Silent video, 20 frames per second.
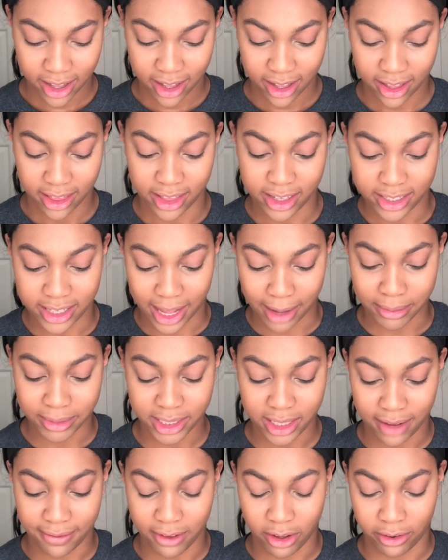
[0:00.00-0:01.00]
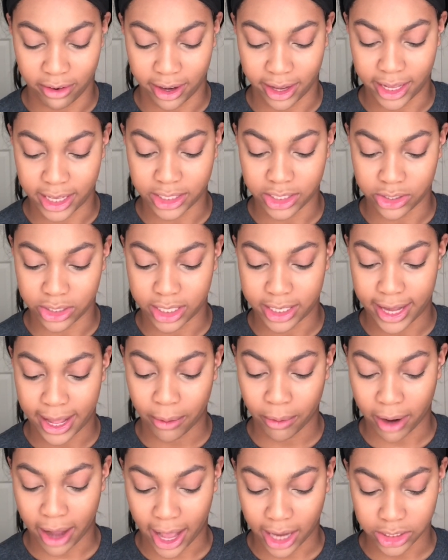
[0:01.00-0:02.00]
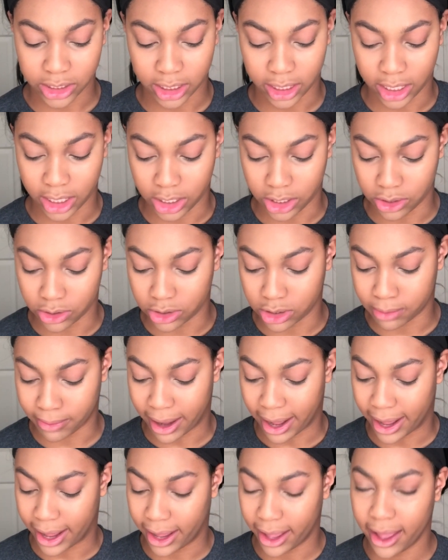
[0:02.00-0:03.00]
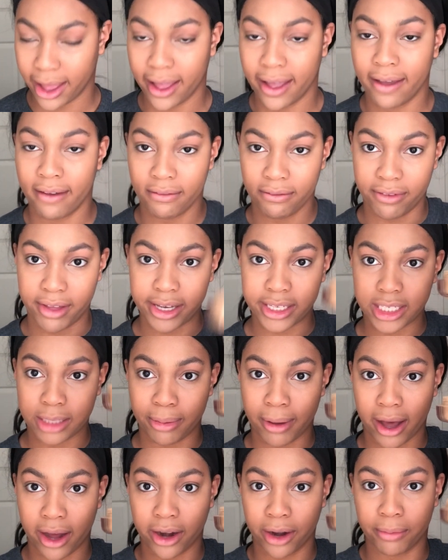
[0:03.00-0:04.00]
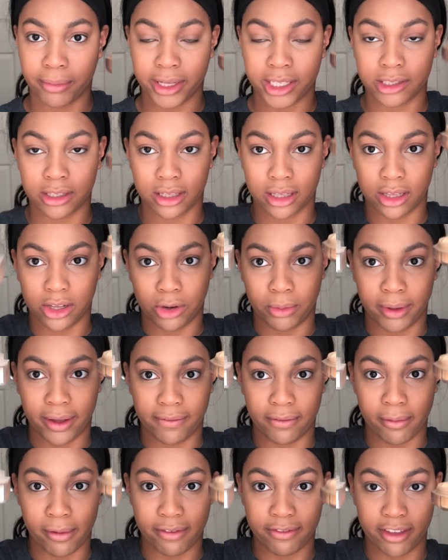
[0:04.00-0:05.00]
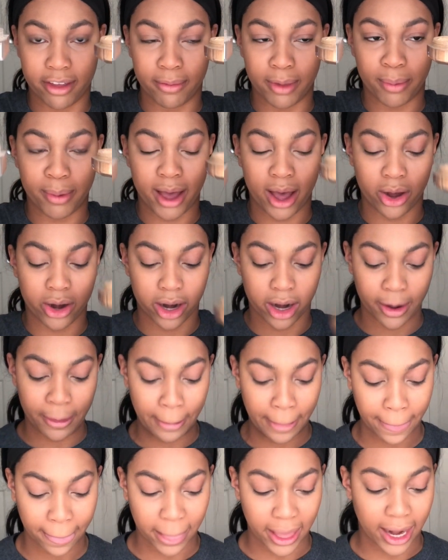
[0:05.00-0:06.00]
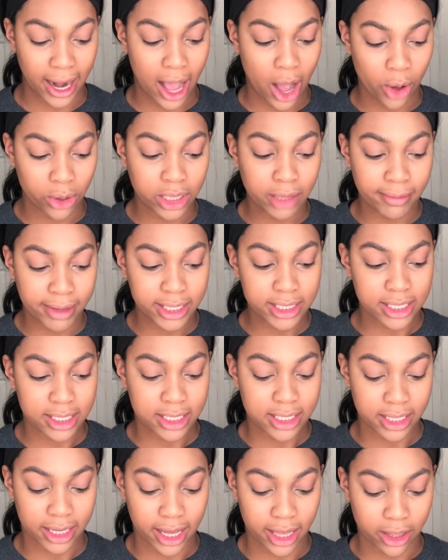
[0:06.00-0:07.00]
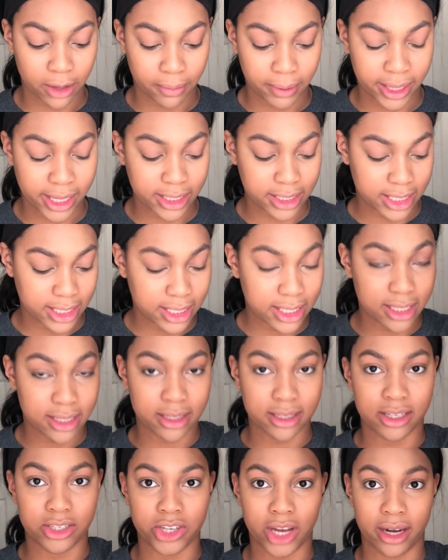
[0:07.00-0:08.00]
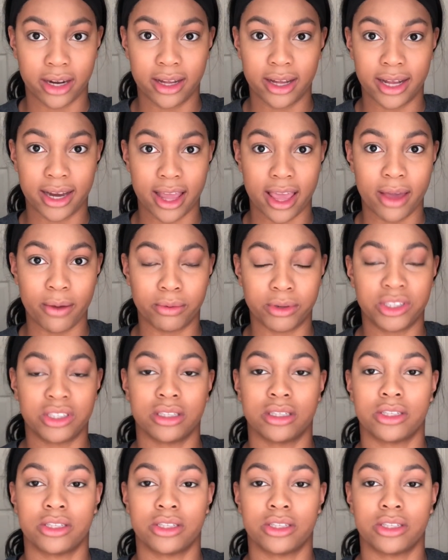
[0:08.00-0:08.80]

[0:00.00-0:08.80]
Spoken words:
the same stuff over again. So today we're actually going to use my Fenty powder mixed with a little bit of Fit Me powder. And I only mix these together because this is in the shade Honey, which is